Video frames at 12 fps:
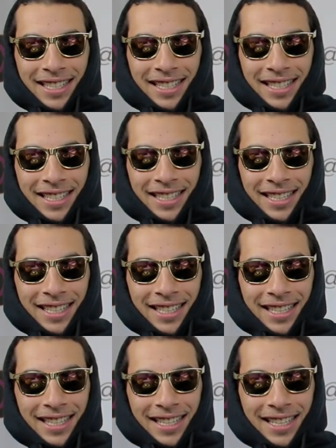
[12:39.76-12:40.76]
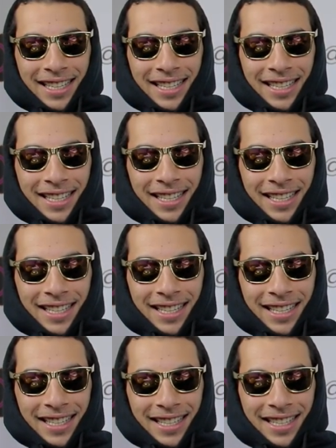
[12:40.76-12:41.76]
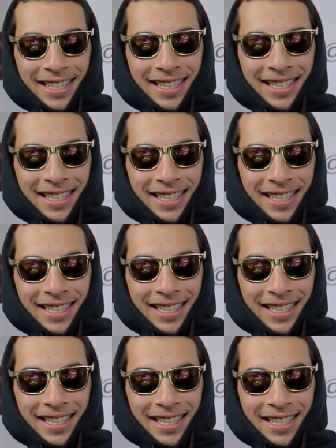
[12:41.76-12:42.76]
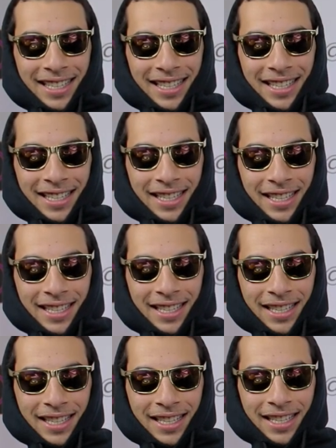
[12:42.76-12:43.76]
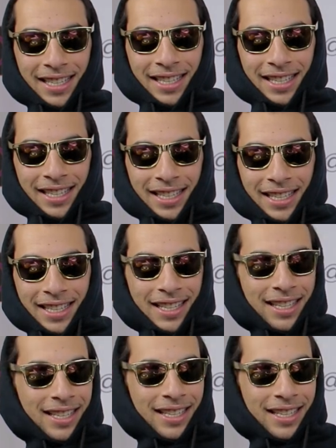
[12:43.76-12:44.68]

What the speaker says: [no speech]